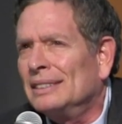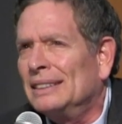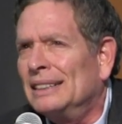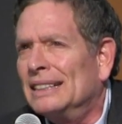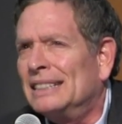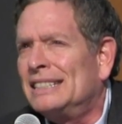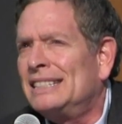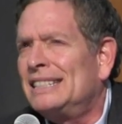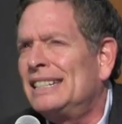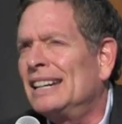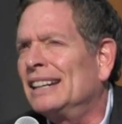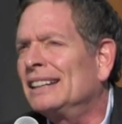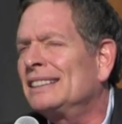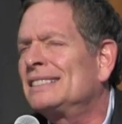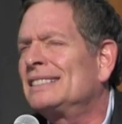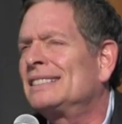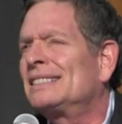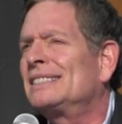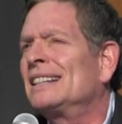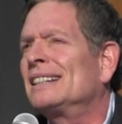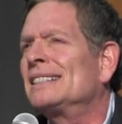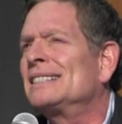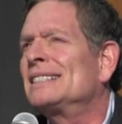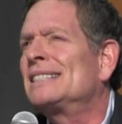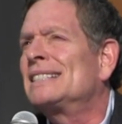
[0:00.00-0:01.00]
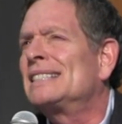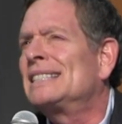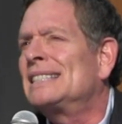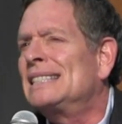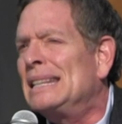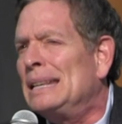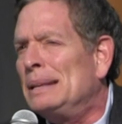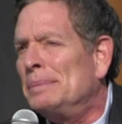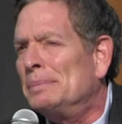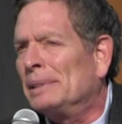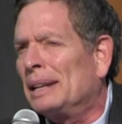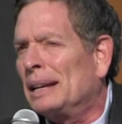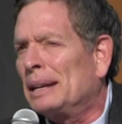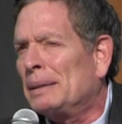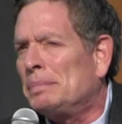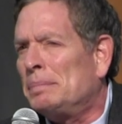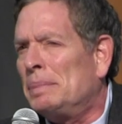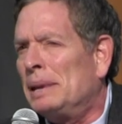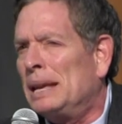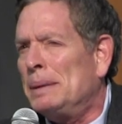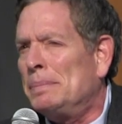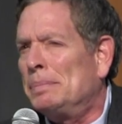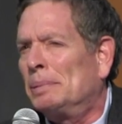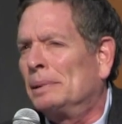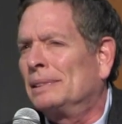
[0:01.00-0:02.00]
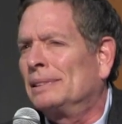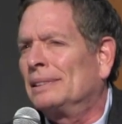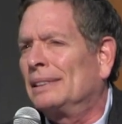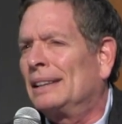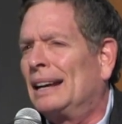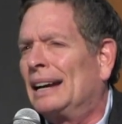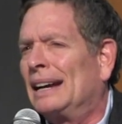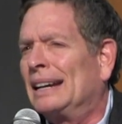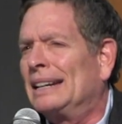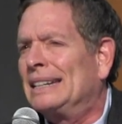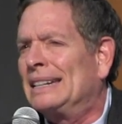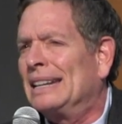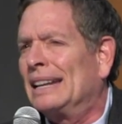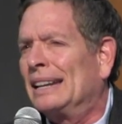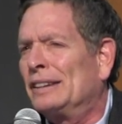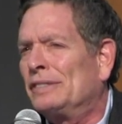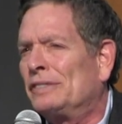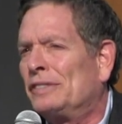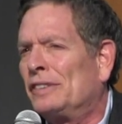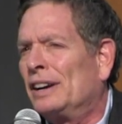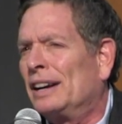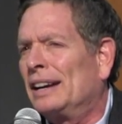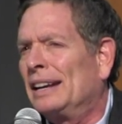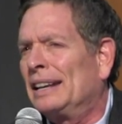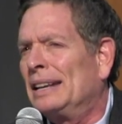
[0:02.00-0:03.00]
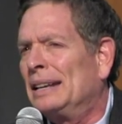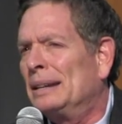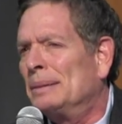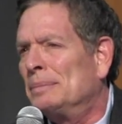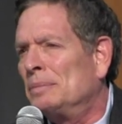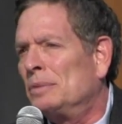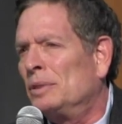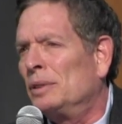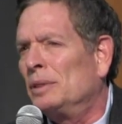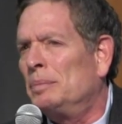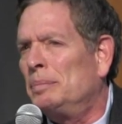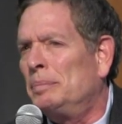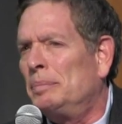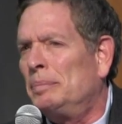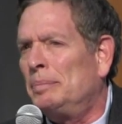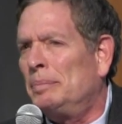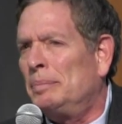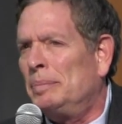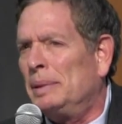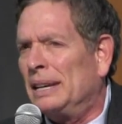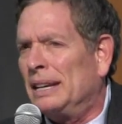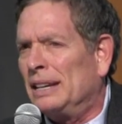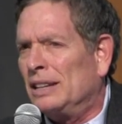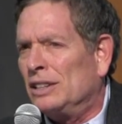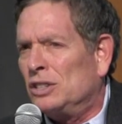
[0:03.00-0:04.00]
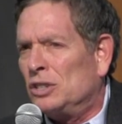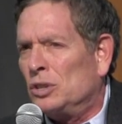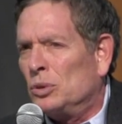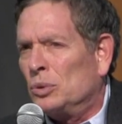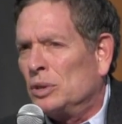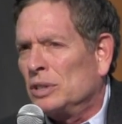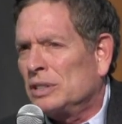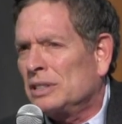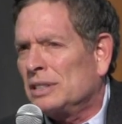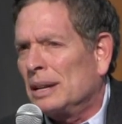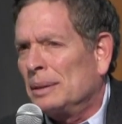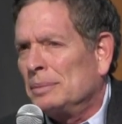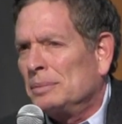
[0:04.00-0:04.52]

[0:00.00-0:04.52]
It just doesn't seem like people identify him with being Jewish.